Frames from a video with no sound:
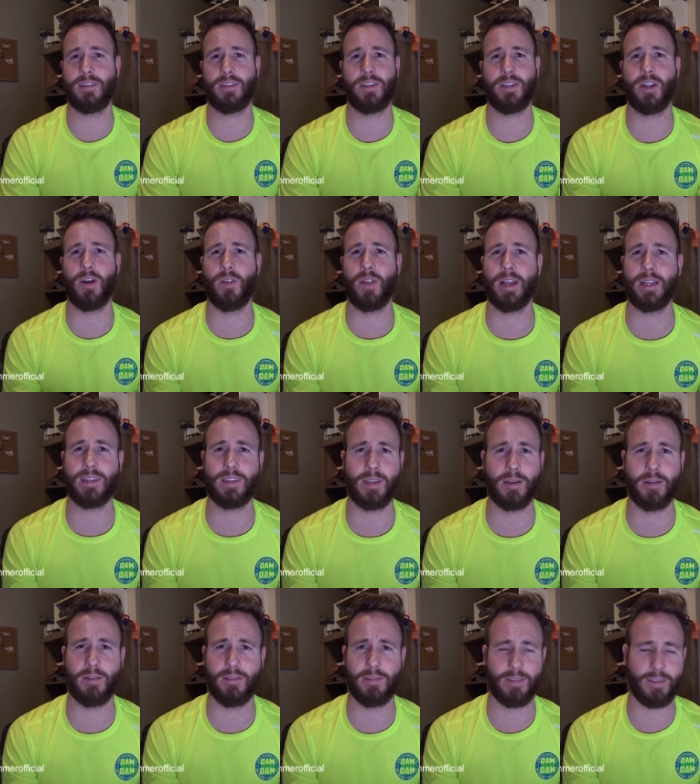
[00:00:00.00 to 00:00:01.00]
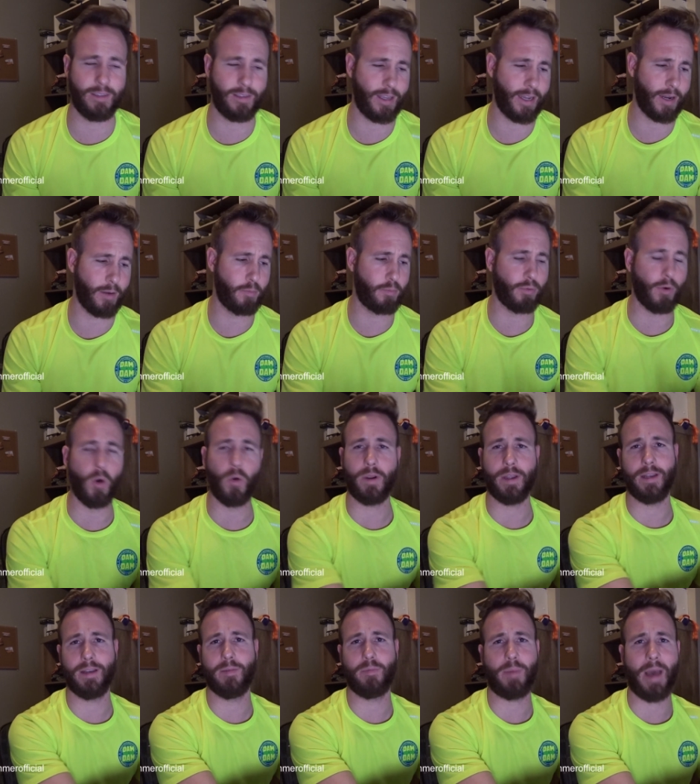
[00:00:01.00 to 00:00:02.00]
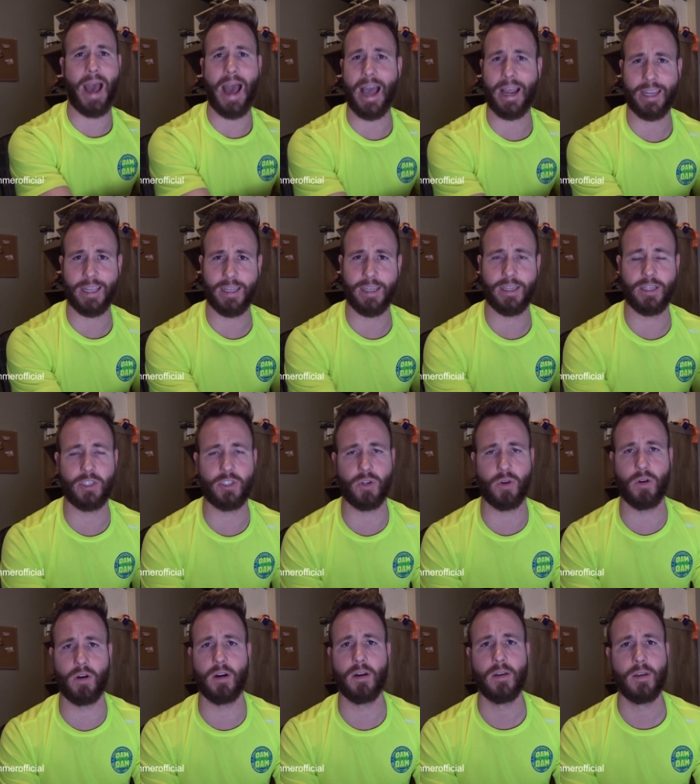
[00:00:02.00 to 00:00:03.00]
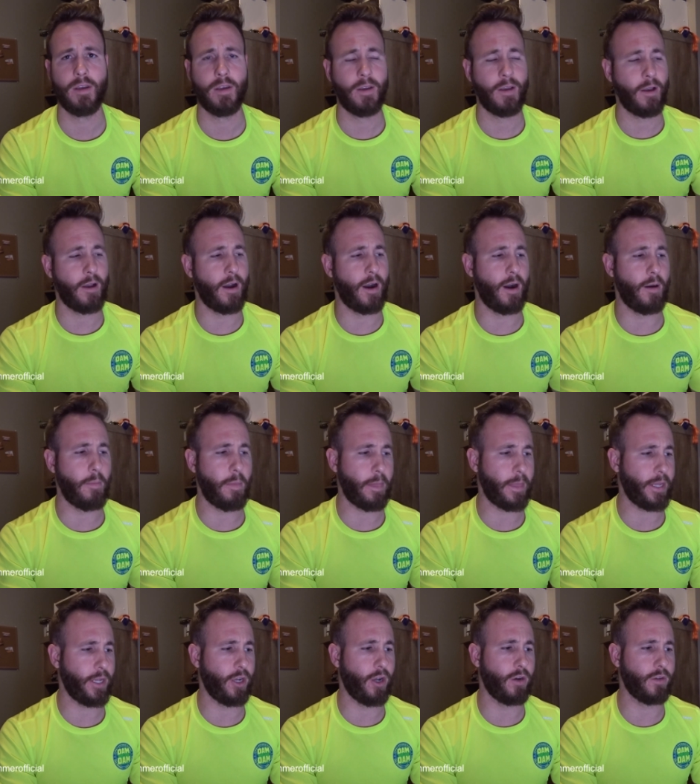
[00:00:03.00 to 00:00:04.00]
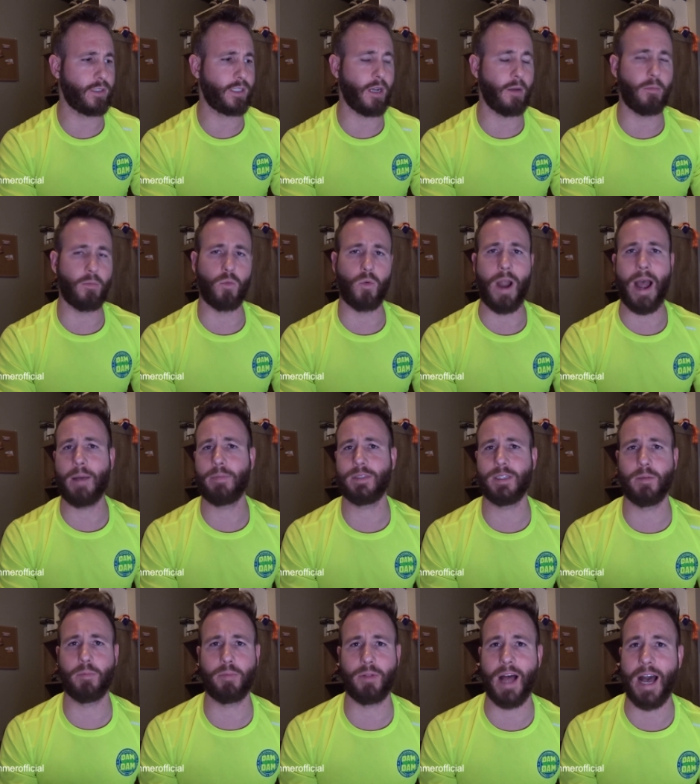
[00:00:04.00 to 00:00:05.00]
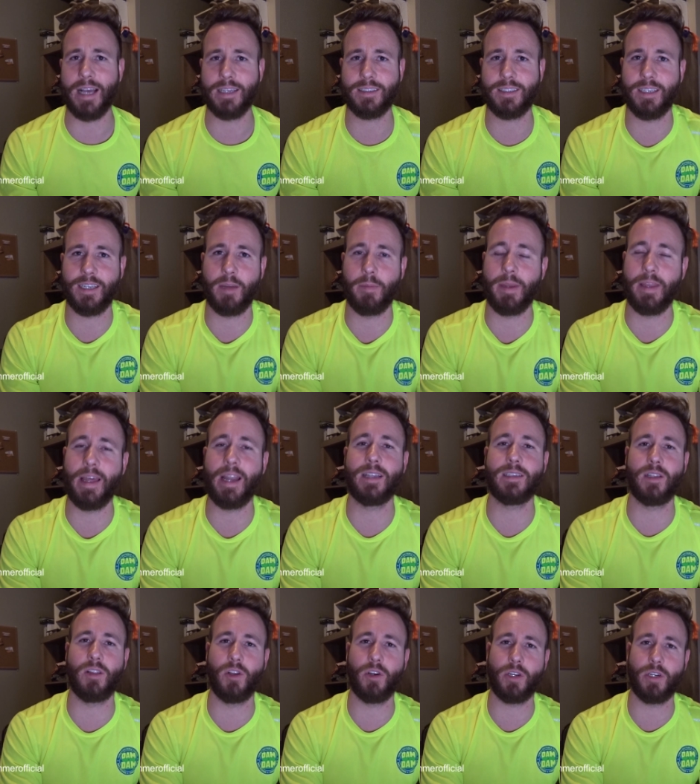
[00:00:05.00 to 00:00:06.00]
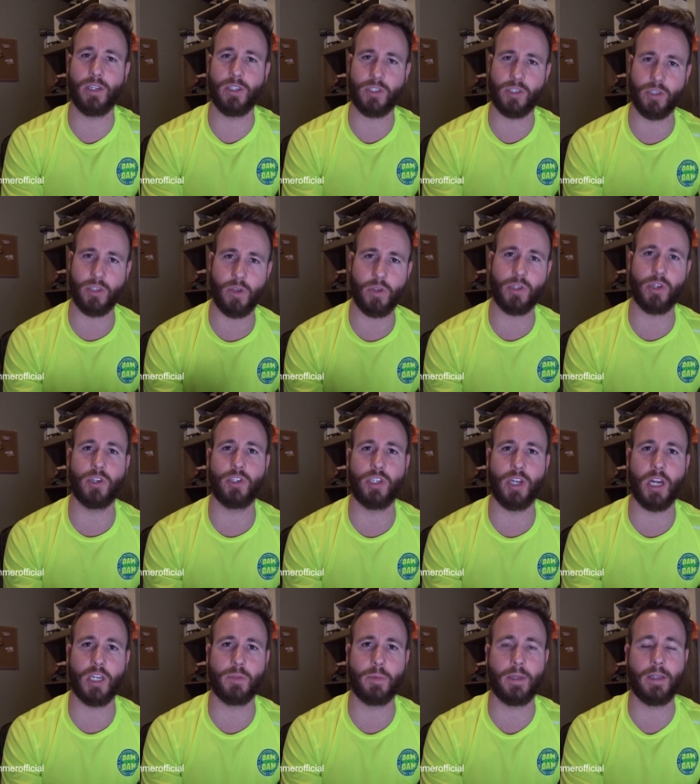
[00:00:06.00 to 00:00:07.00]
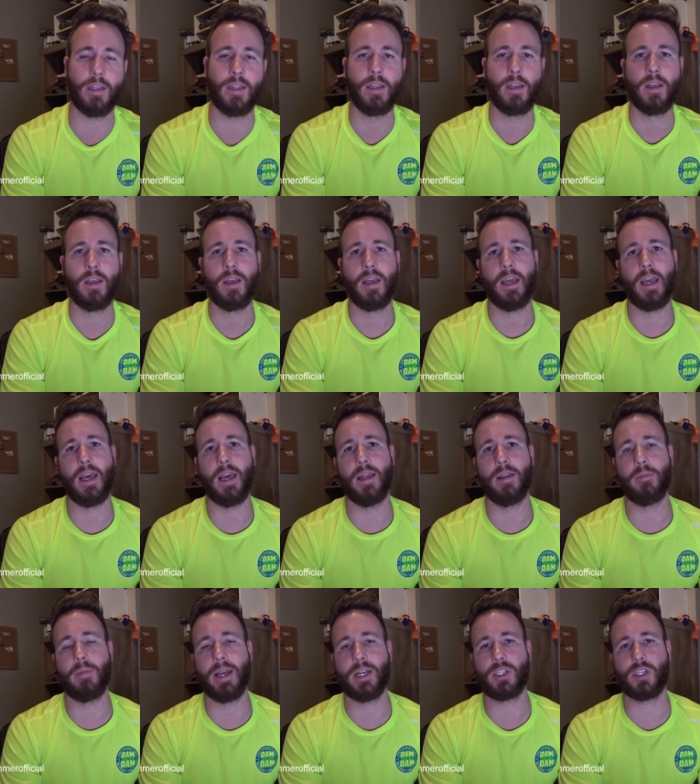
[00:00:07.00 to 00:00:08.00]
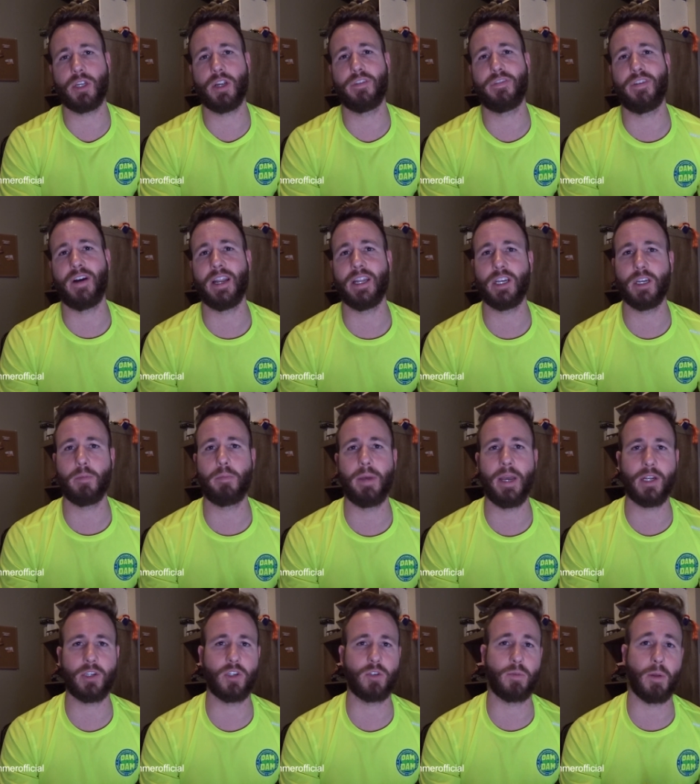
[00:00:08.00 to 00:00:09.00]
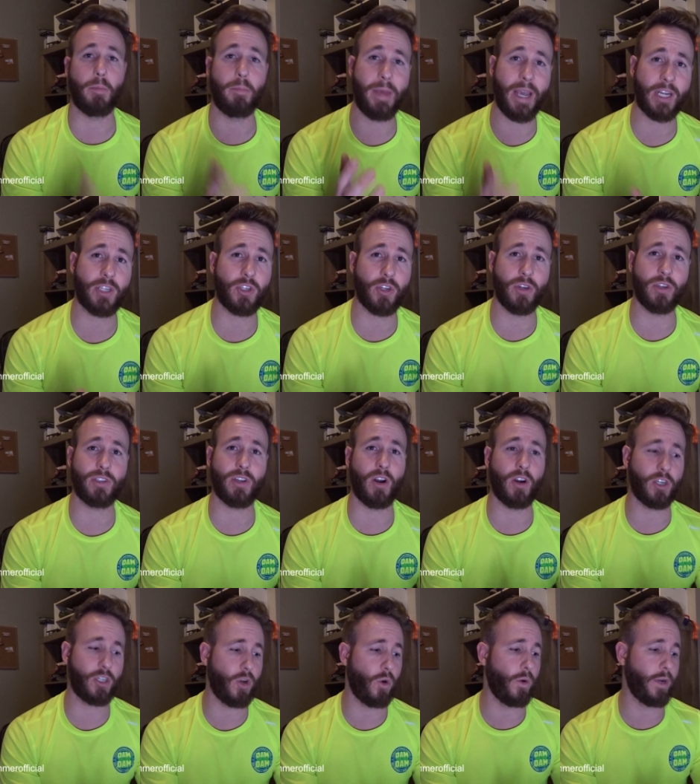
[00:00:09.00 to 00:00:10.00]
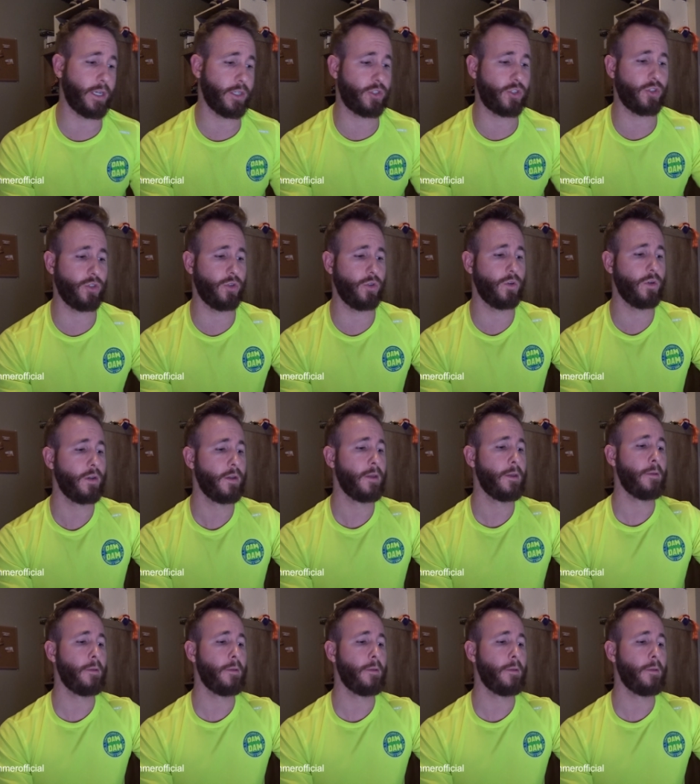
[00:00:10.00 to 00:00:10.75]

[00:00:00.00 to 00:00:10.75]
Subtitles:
like a broken package or something wrapped in plastic. I mean, that doesn't look good. So use your judgment and make sure you're finding good pictures. But pictures are going to